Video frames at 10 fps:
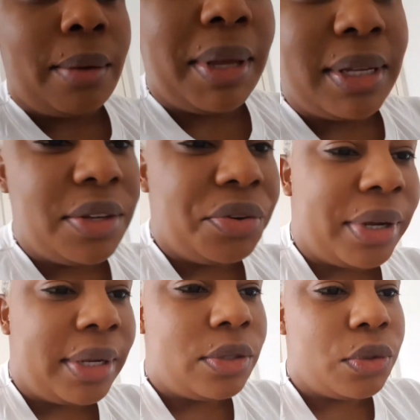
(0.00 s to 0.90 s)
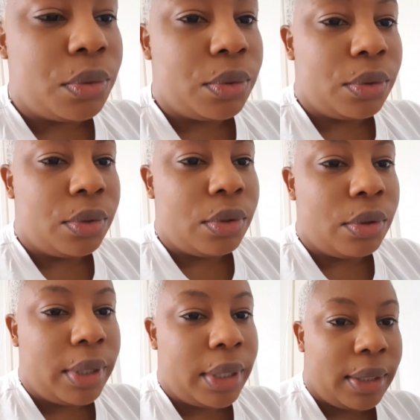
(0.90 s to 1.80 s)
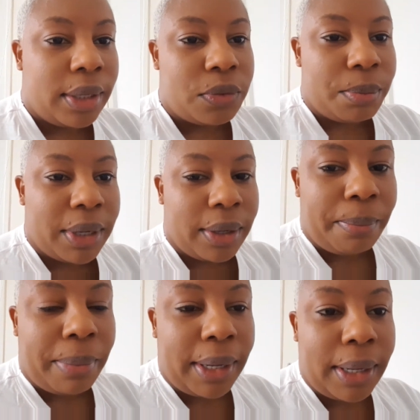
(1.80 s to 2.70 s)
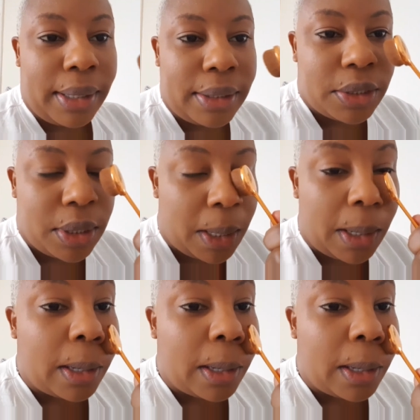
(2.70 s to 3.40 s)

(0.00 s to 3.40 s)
I'm getting ready to go and get my package